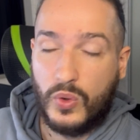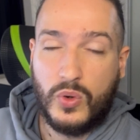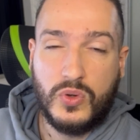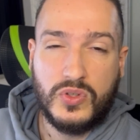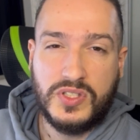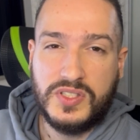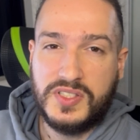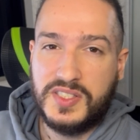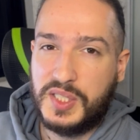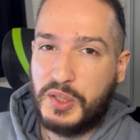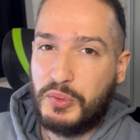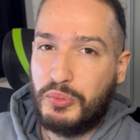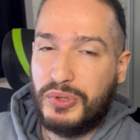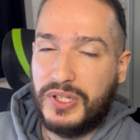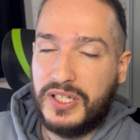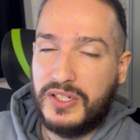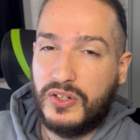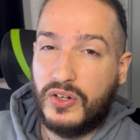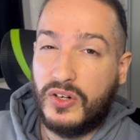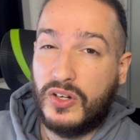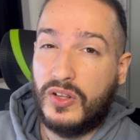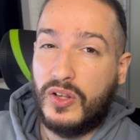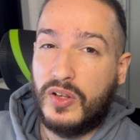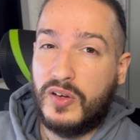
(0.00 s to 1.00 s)
or just simply
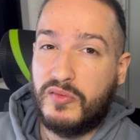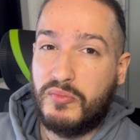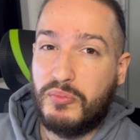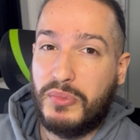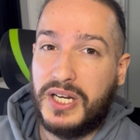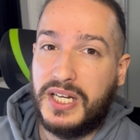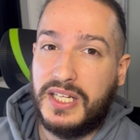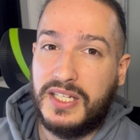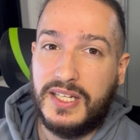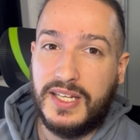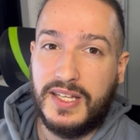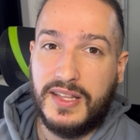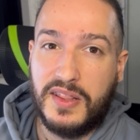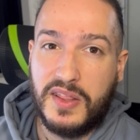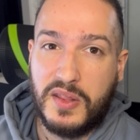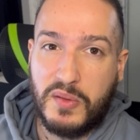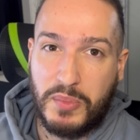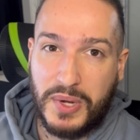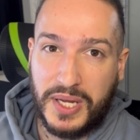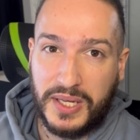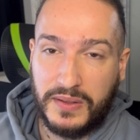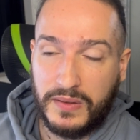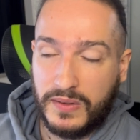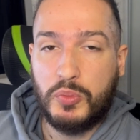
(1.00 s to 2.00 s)
not a lot of money in the
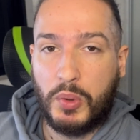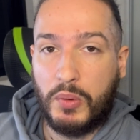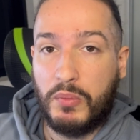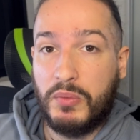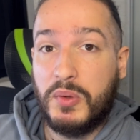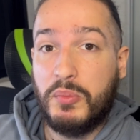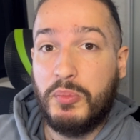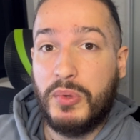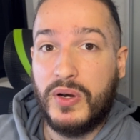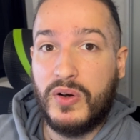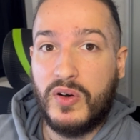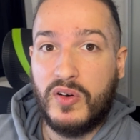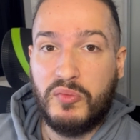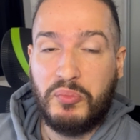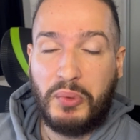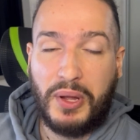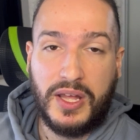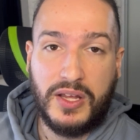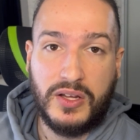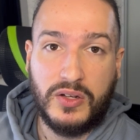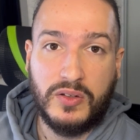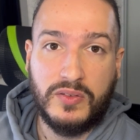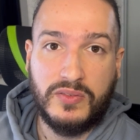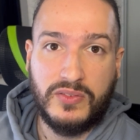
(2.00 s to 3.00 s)
bank, you're probably better off
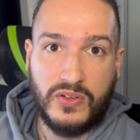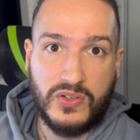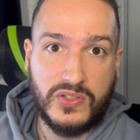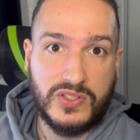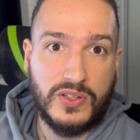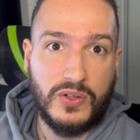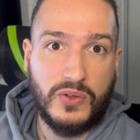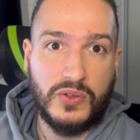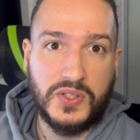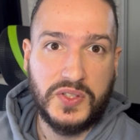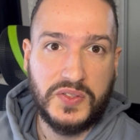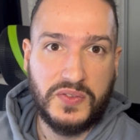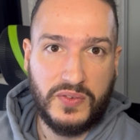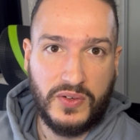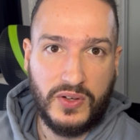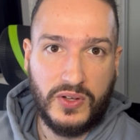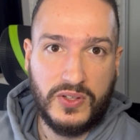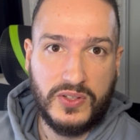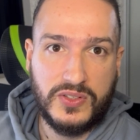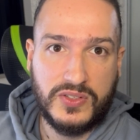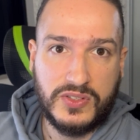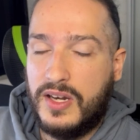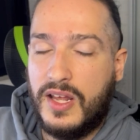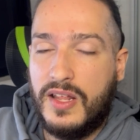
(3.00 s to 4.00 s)
paying off those loans
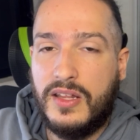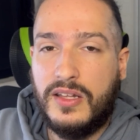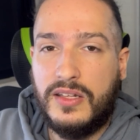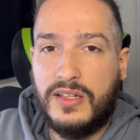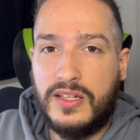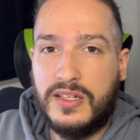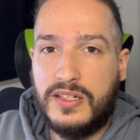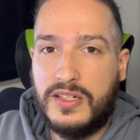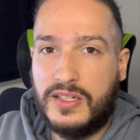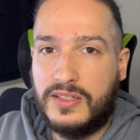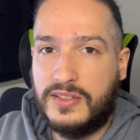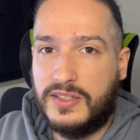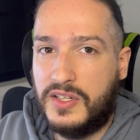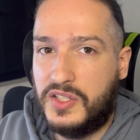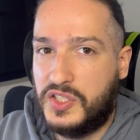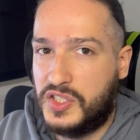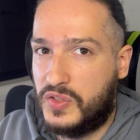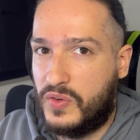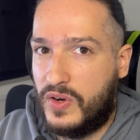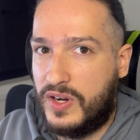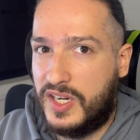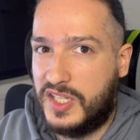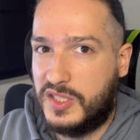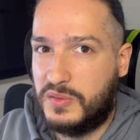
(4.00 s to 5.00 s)
first. Now that the indexation
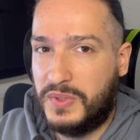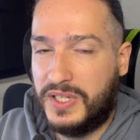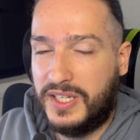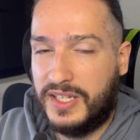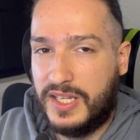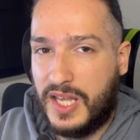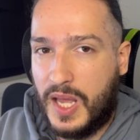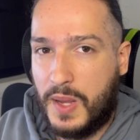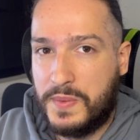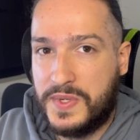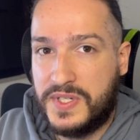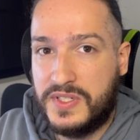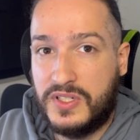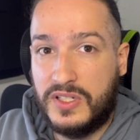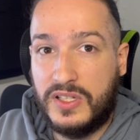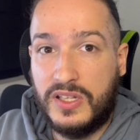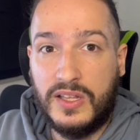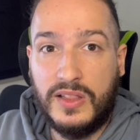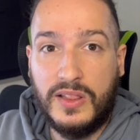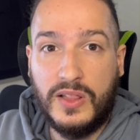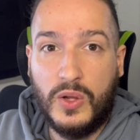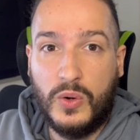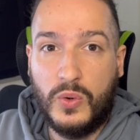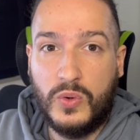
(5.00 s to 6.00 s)
rate has been capped to the
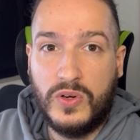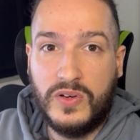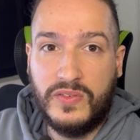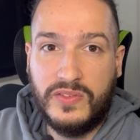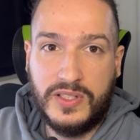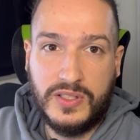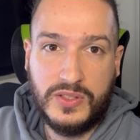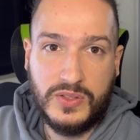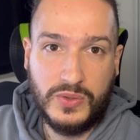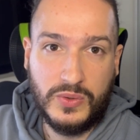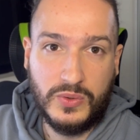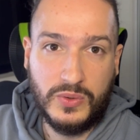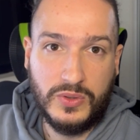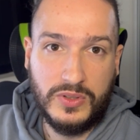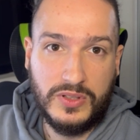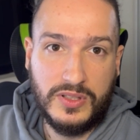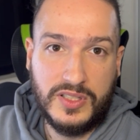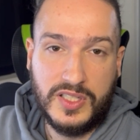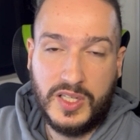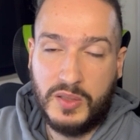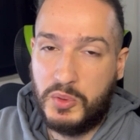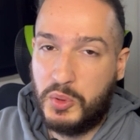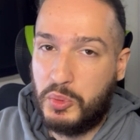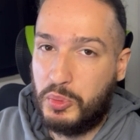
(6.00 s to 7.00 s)
lower of the two,
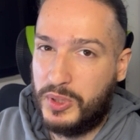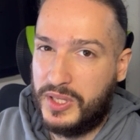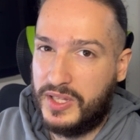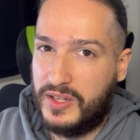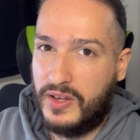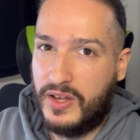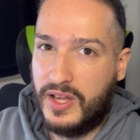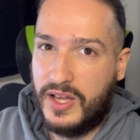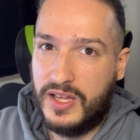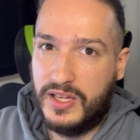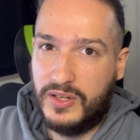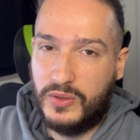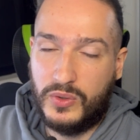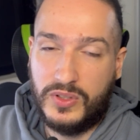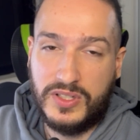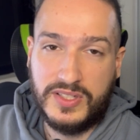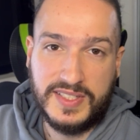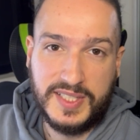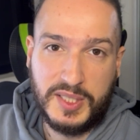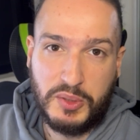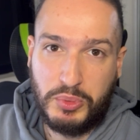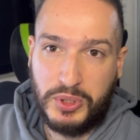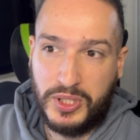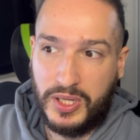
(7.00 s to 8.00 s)
the WPI or the
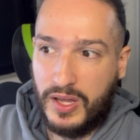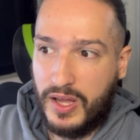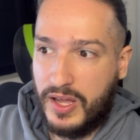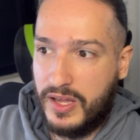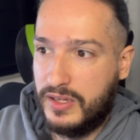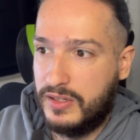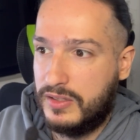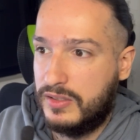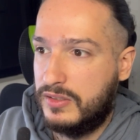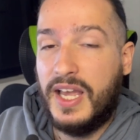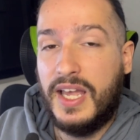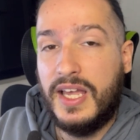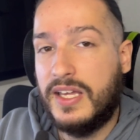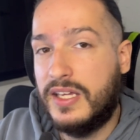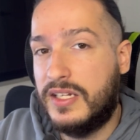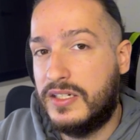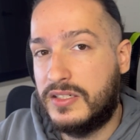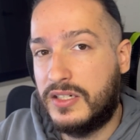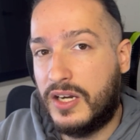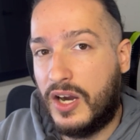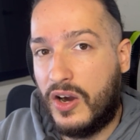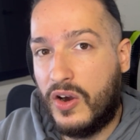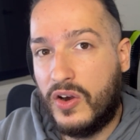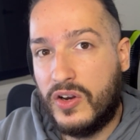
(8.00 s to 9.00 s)
CPI, and
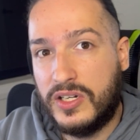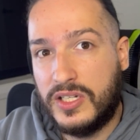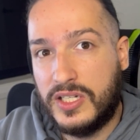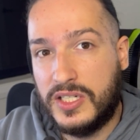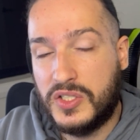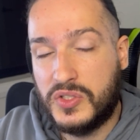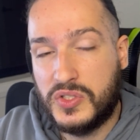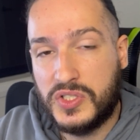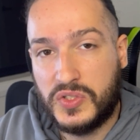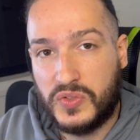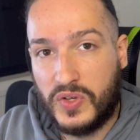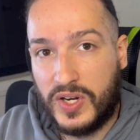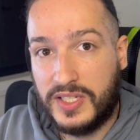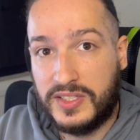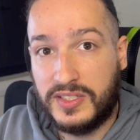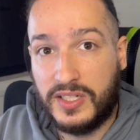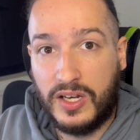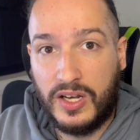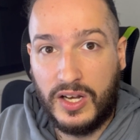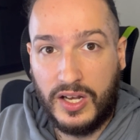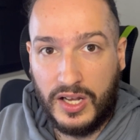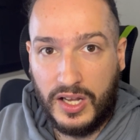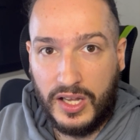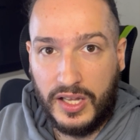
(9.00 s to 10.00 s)
current interest rates are
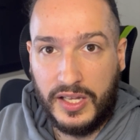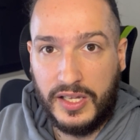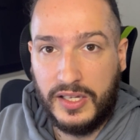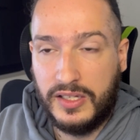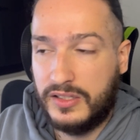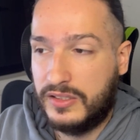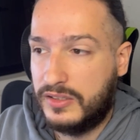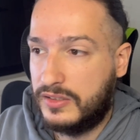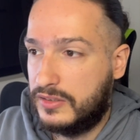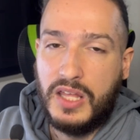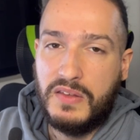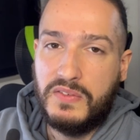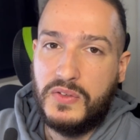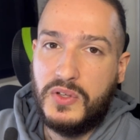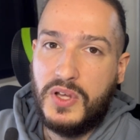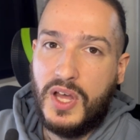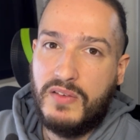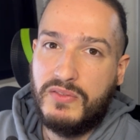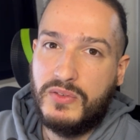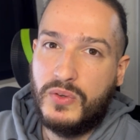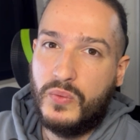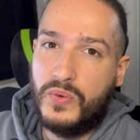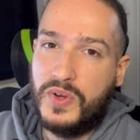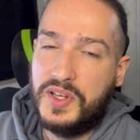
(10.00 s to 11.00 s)
high, if you have
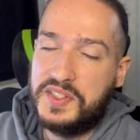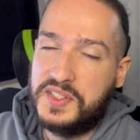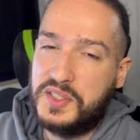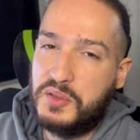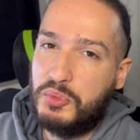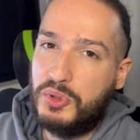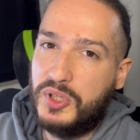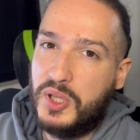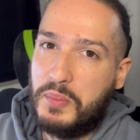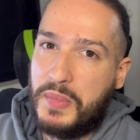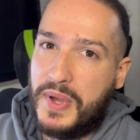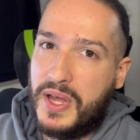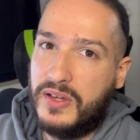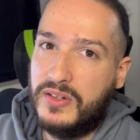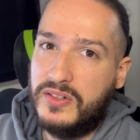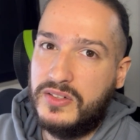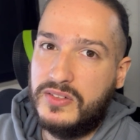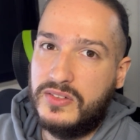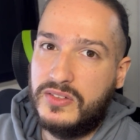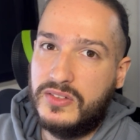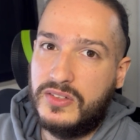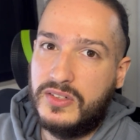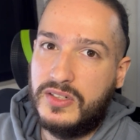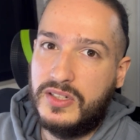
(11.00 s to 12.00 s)
a reasonable amount
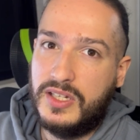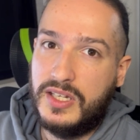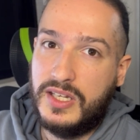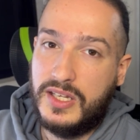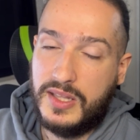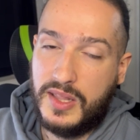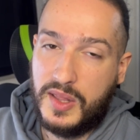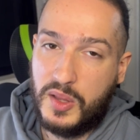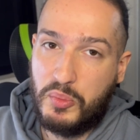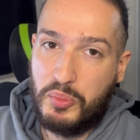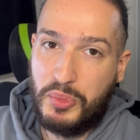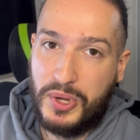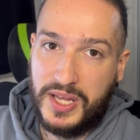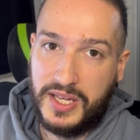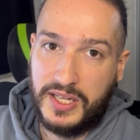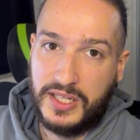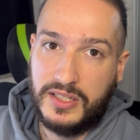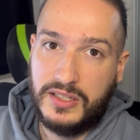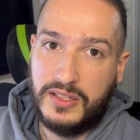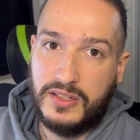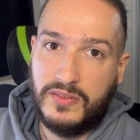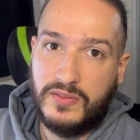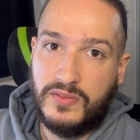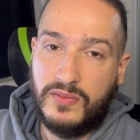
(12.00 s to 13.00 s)
in the
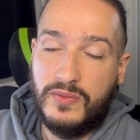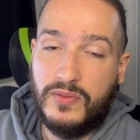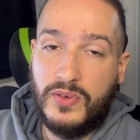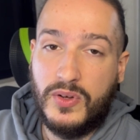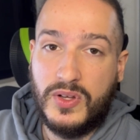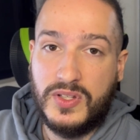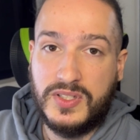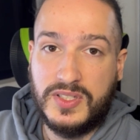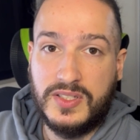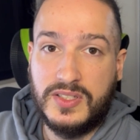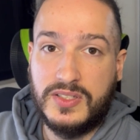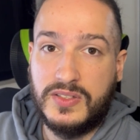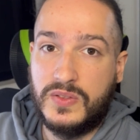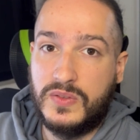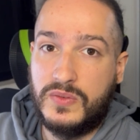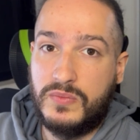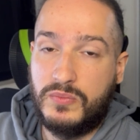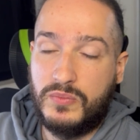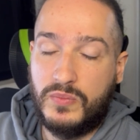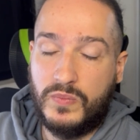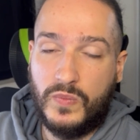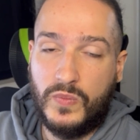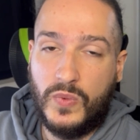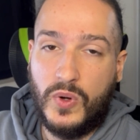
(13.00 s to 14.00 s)
bank versus
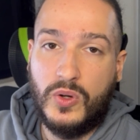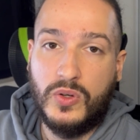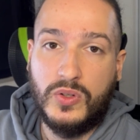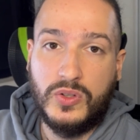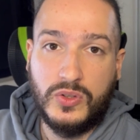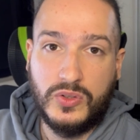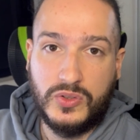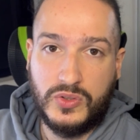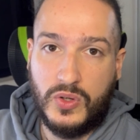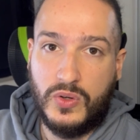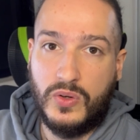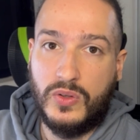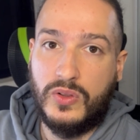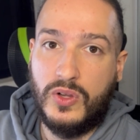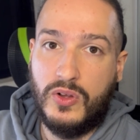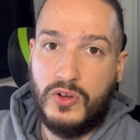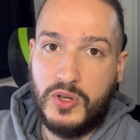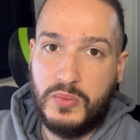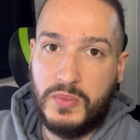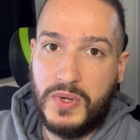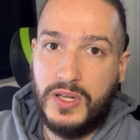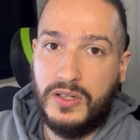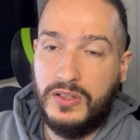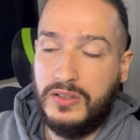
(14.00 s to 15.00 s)
on your total loan
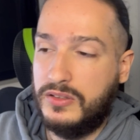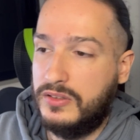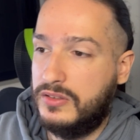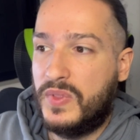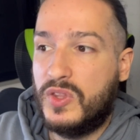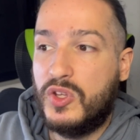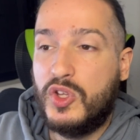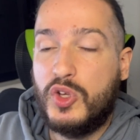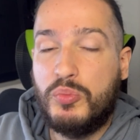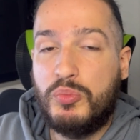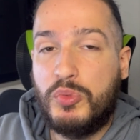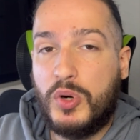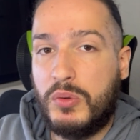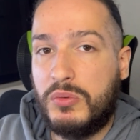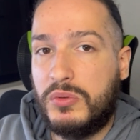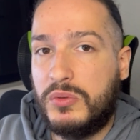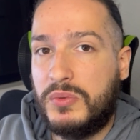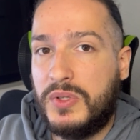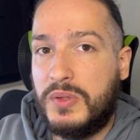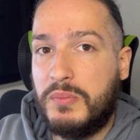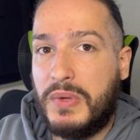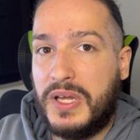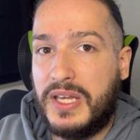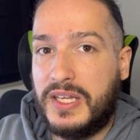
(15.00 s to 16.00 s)
amount, you're
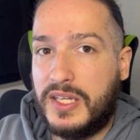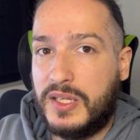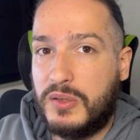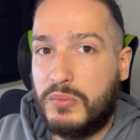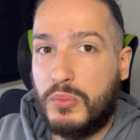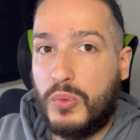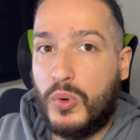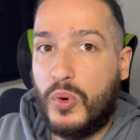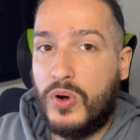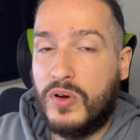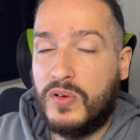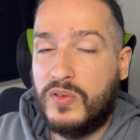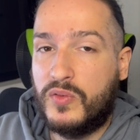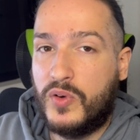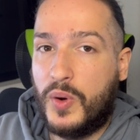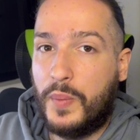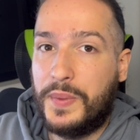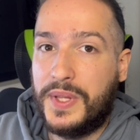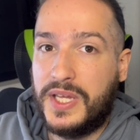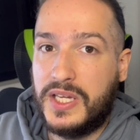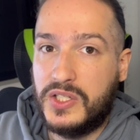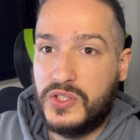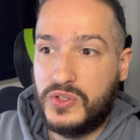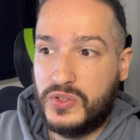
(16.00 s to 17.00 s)
probably making more from
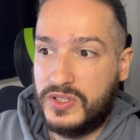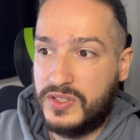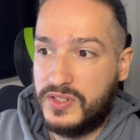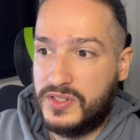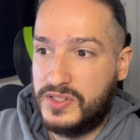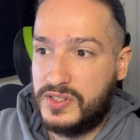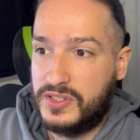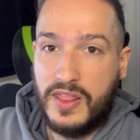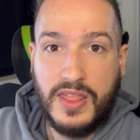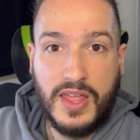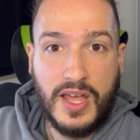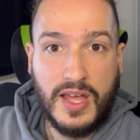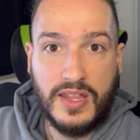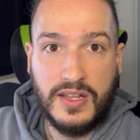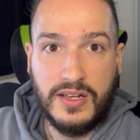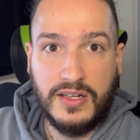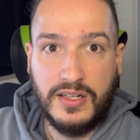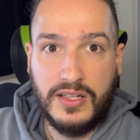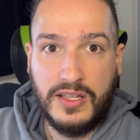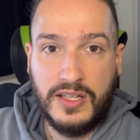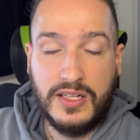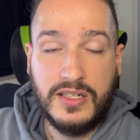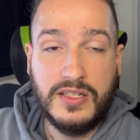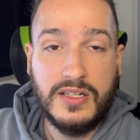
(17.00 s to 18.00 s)
the interest than
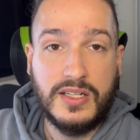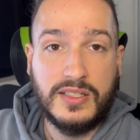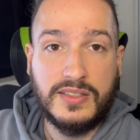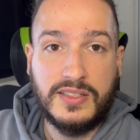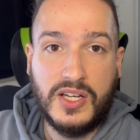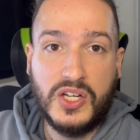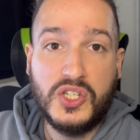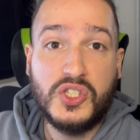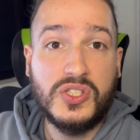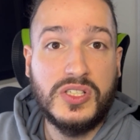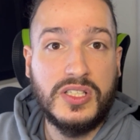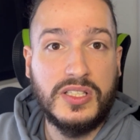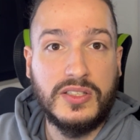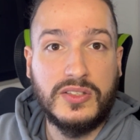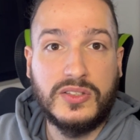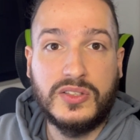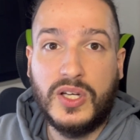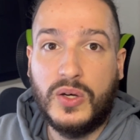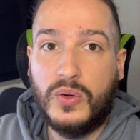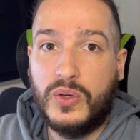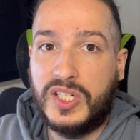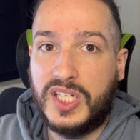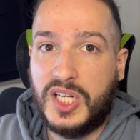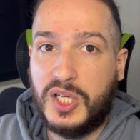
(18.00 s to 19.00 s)
the indexation is
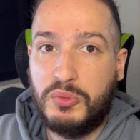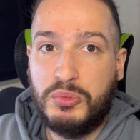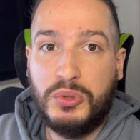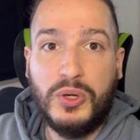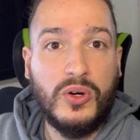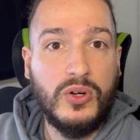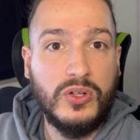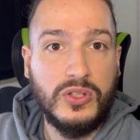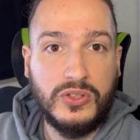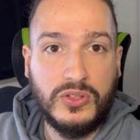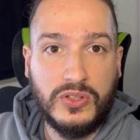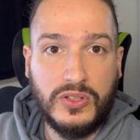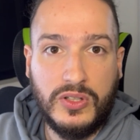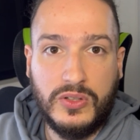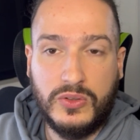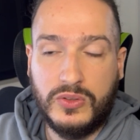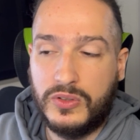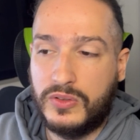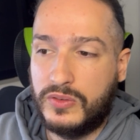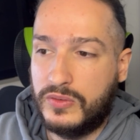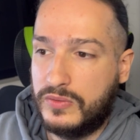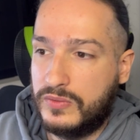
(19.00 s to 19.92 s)
going up on your loan.